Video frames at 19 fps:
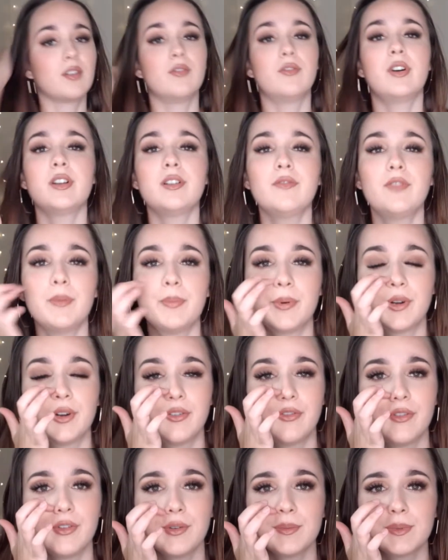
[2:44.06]
One of the
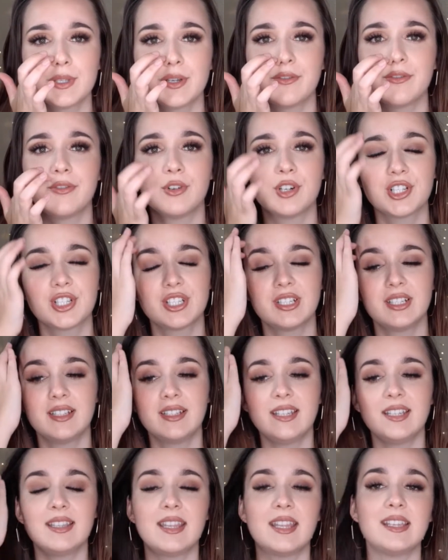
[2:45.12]
perfumes, unfortunately,